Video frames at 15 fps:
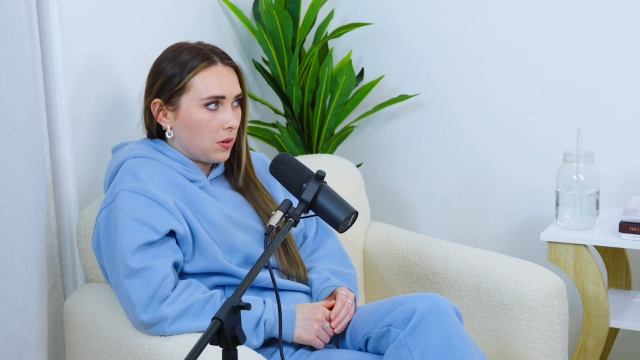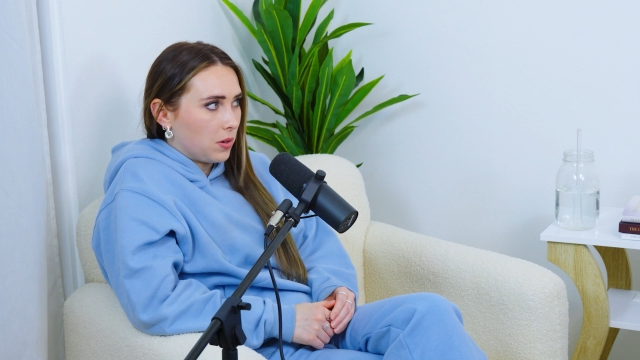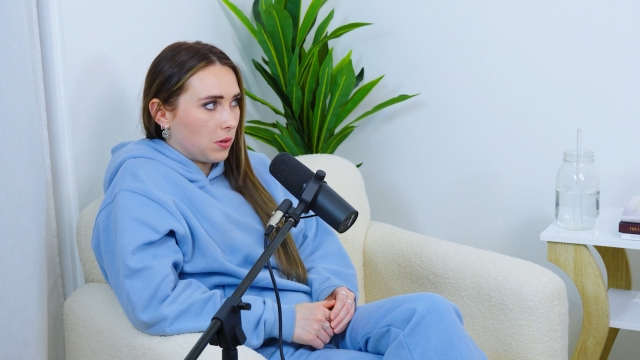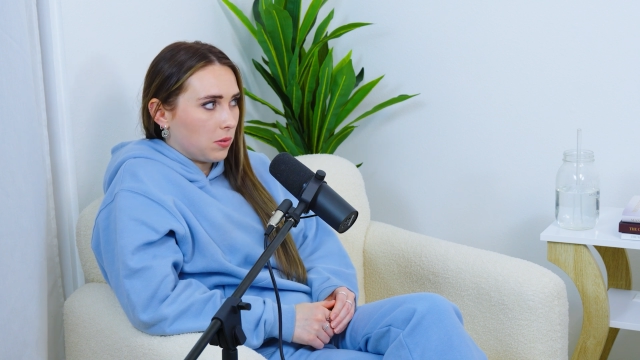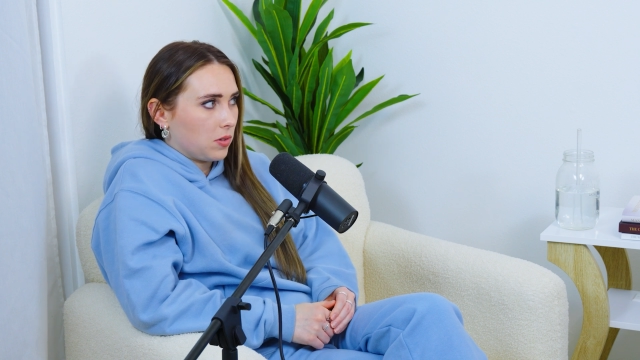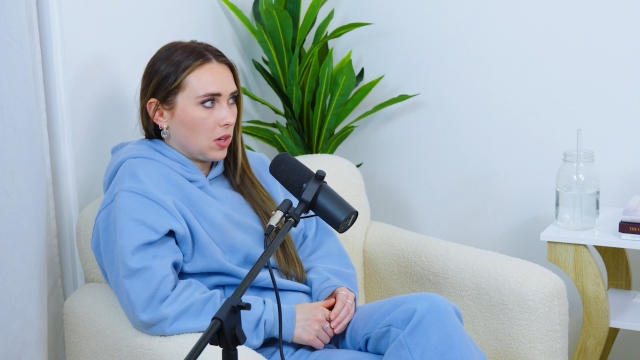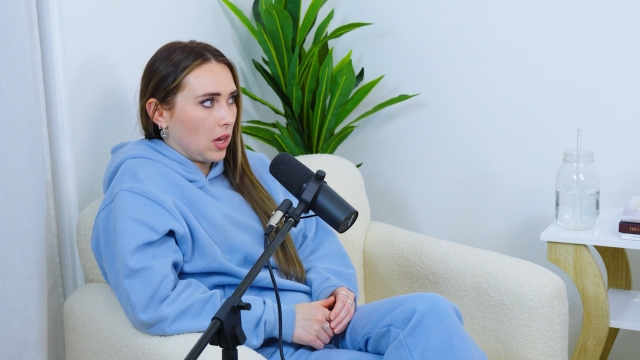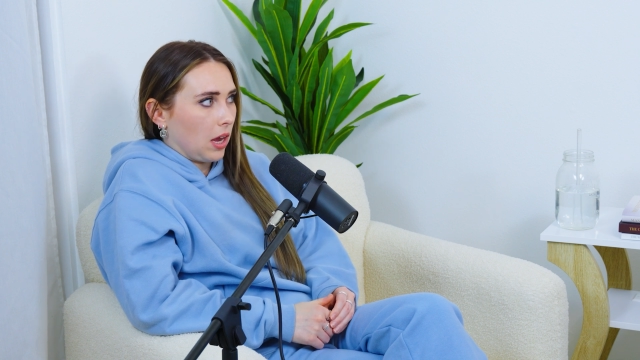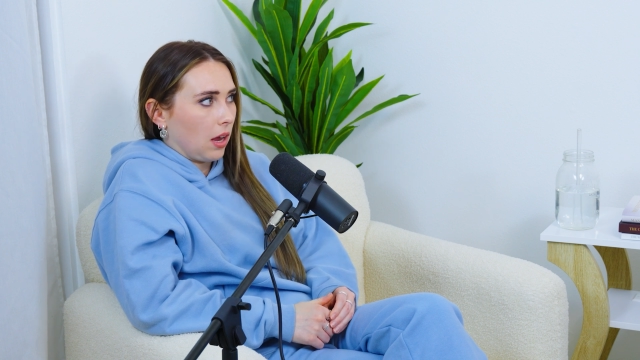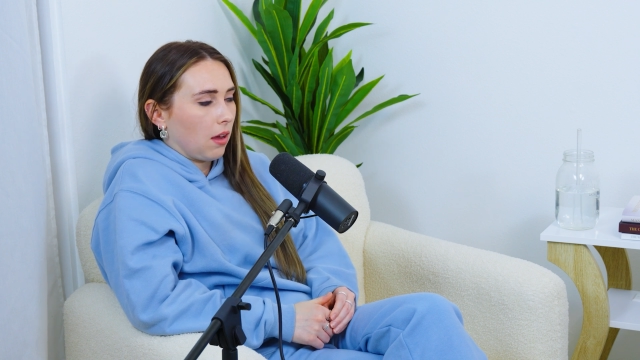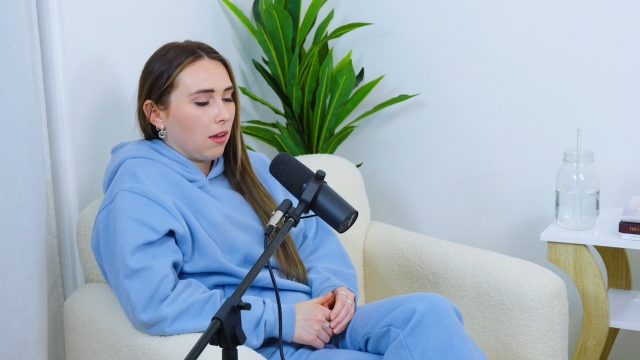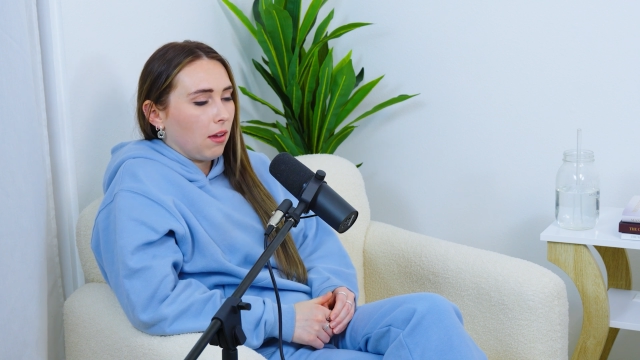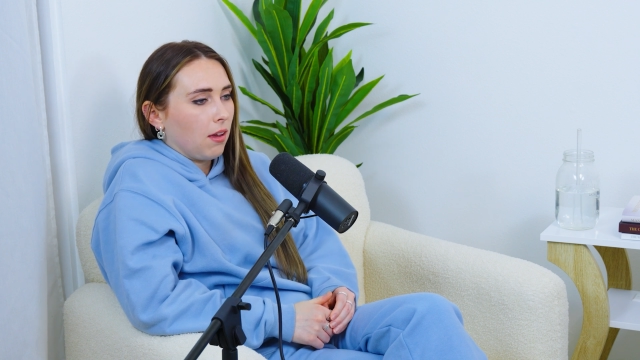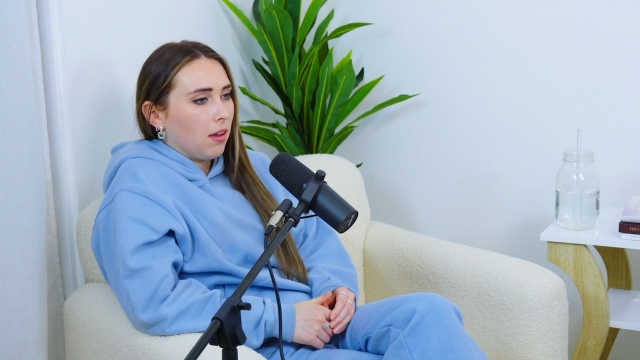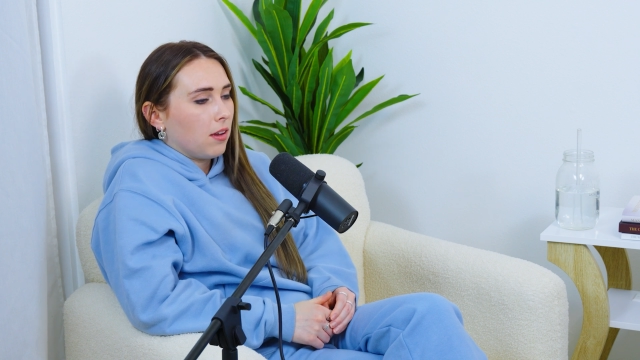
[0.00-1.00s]
And it was like
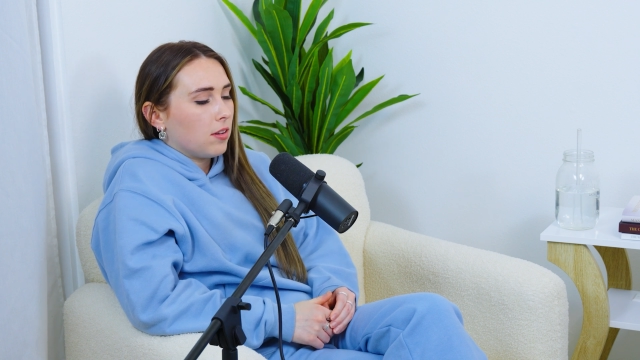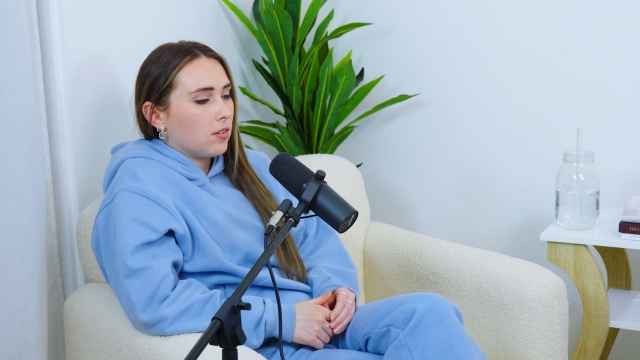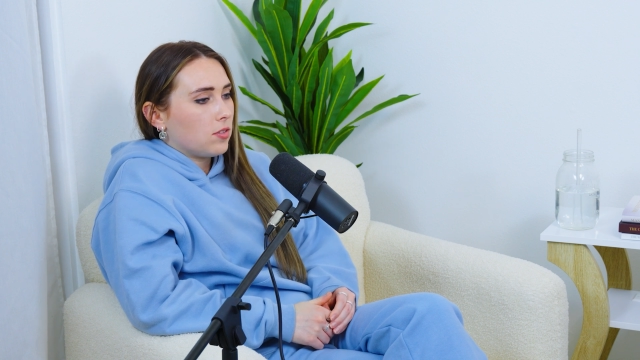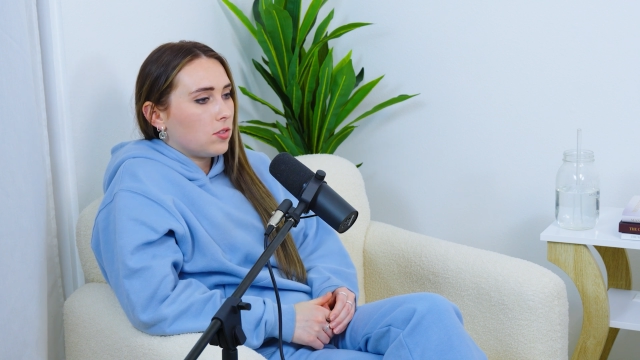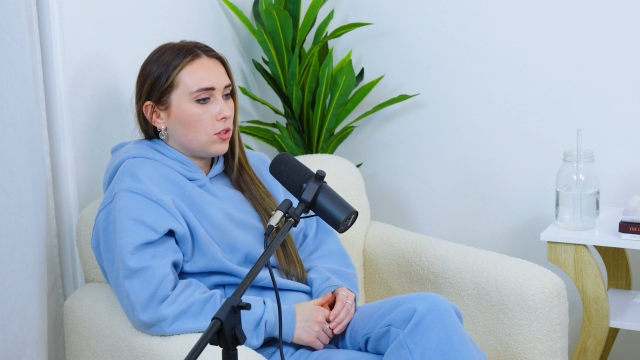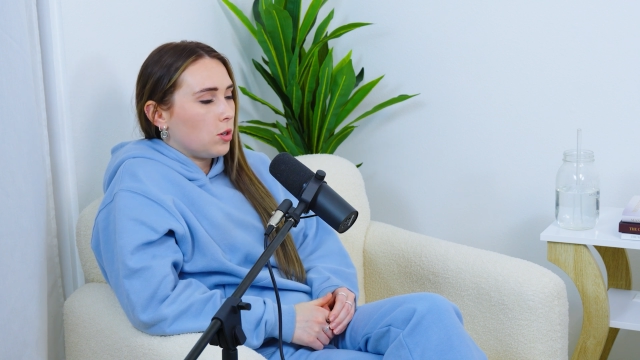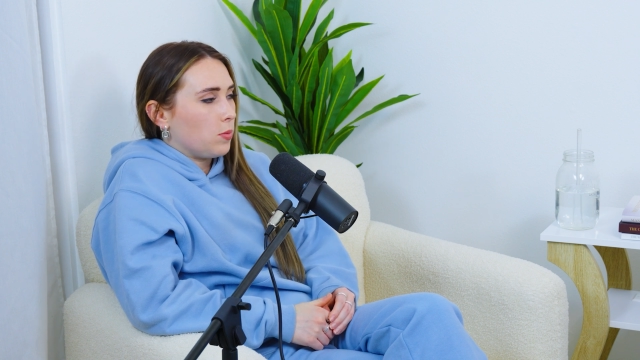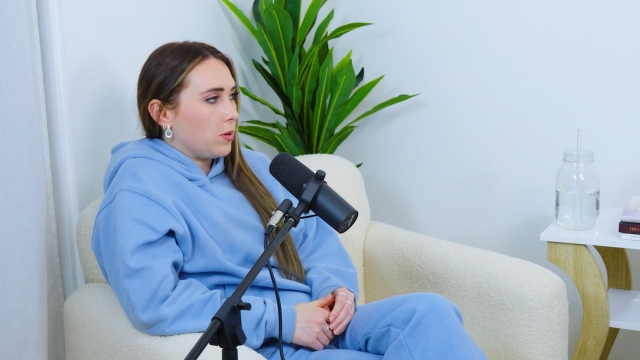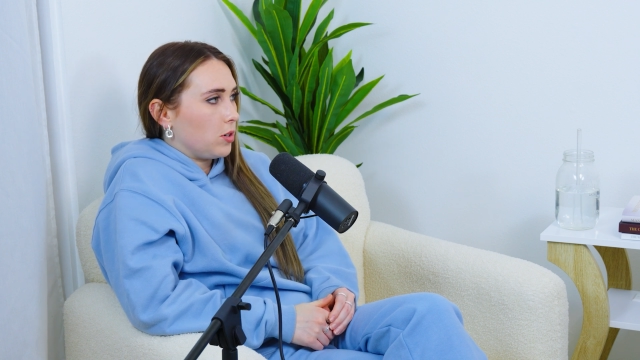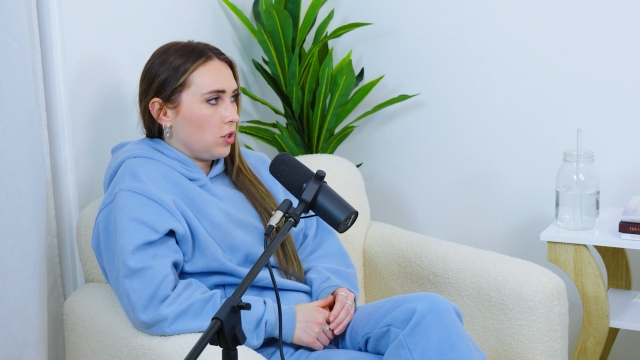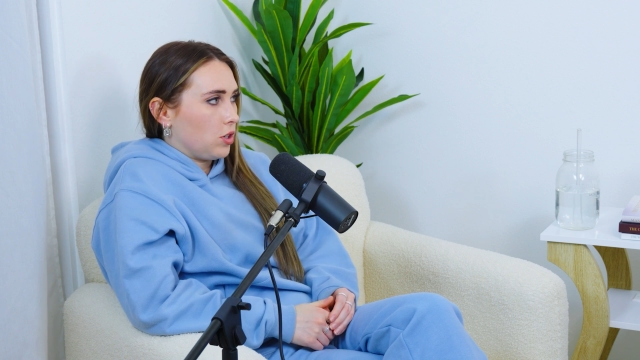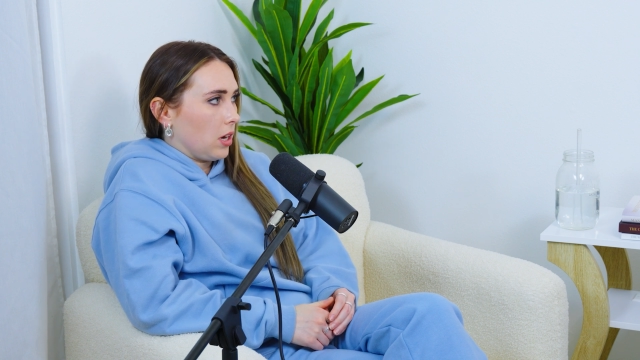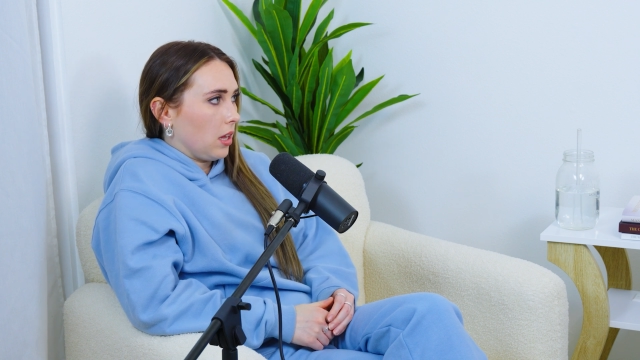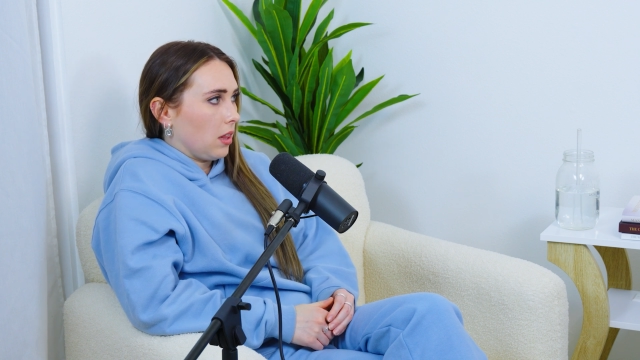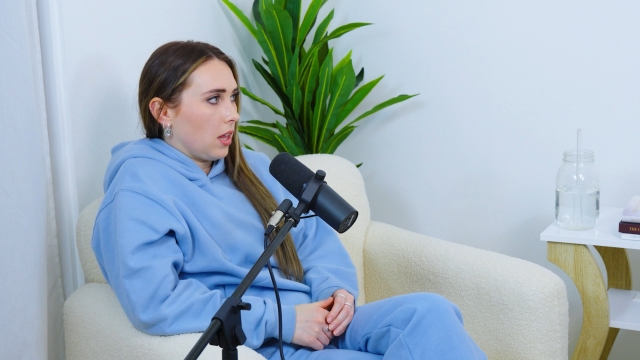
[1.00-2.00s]
stupid shit.